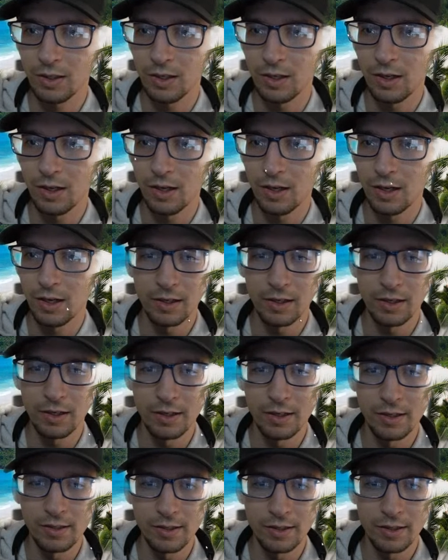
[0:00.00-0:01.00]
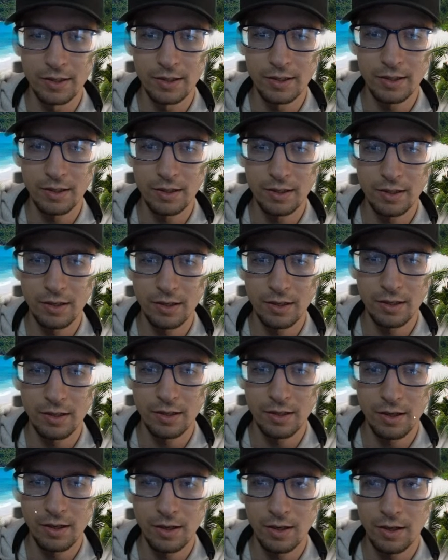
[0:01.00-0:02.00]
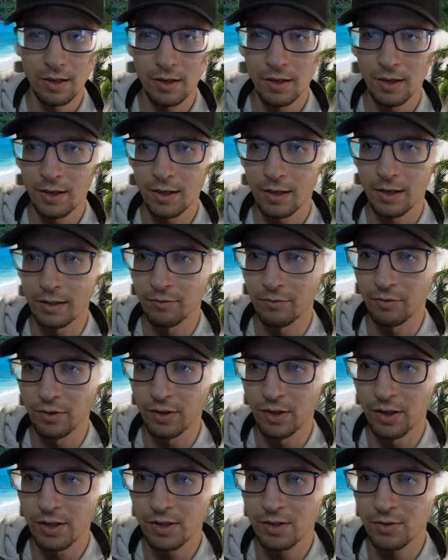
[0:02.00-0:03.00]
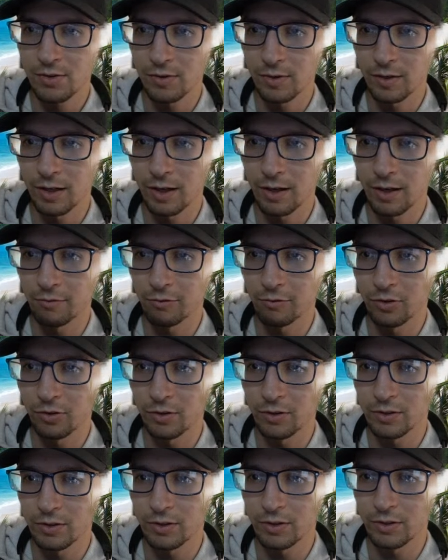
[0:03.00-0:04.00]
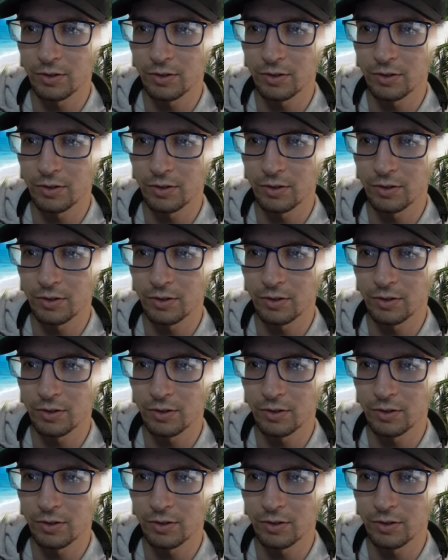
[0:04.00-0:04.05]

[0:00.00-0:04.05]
and ease in. And then for this one, I'm going to